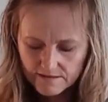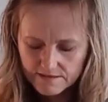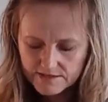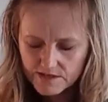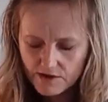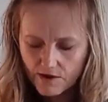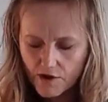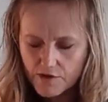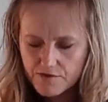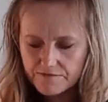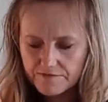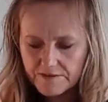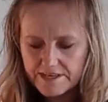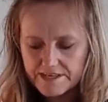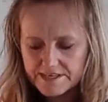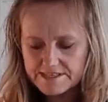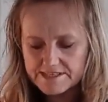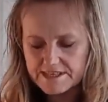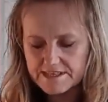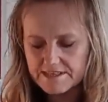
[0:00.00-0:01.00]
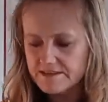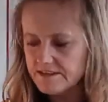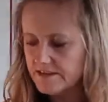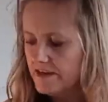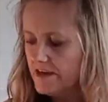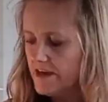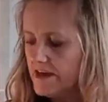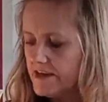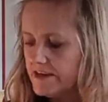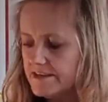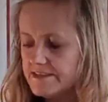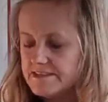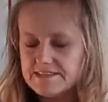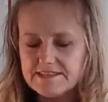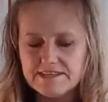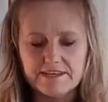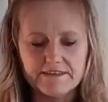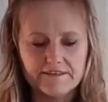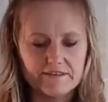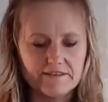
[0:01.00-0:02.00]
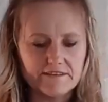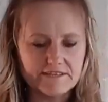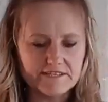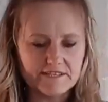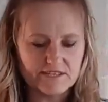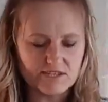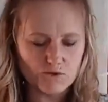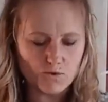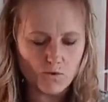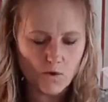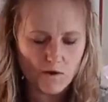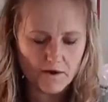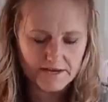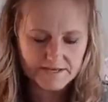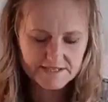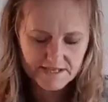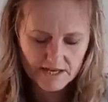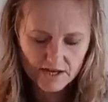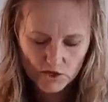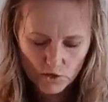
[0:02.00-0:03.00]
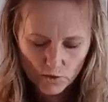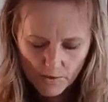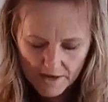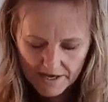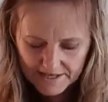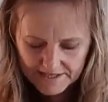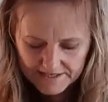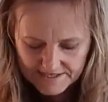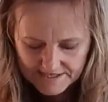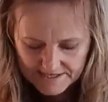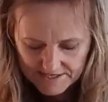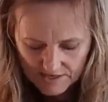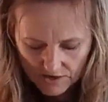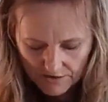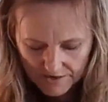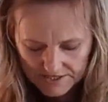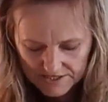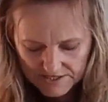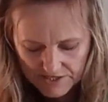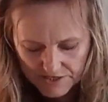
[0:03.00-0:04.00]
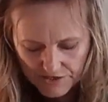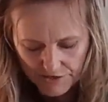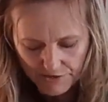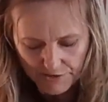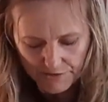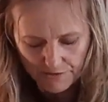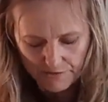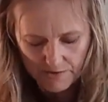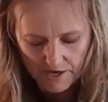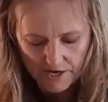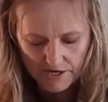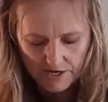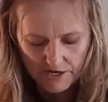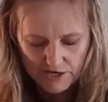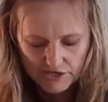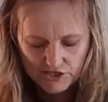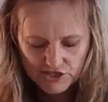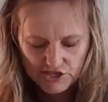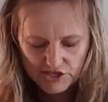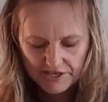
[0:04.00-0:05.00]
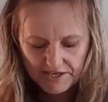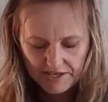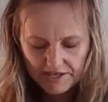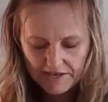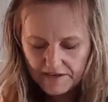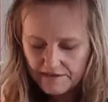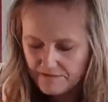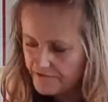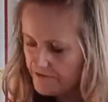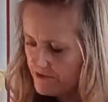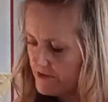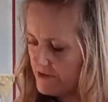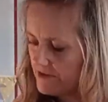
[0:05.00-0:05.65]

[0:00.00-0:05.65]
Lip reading: So hopefully you can see that this is quite a quick design to achieve.